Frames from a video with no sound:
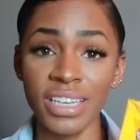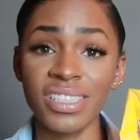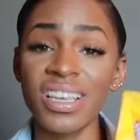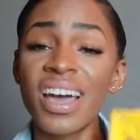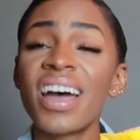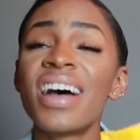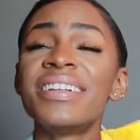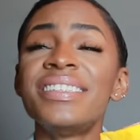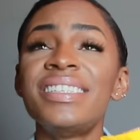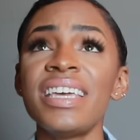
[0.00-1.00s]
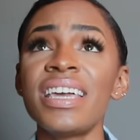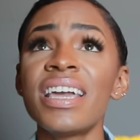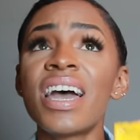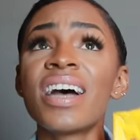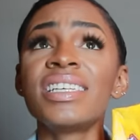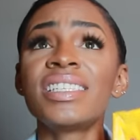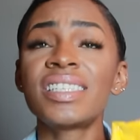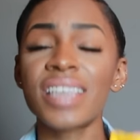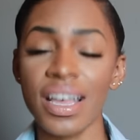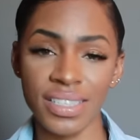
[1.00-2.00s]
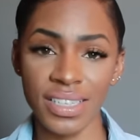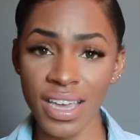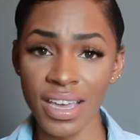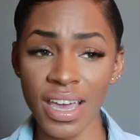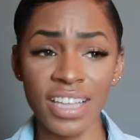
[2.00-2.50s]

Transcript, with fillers: It's disgusting.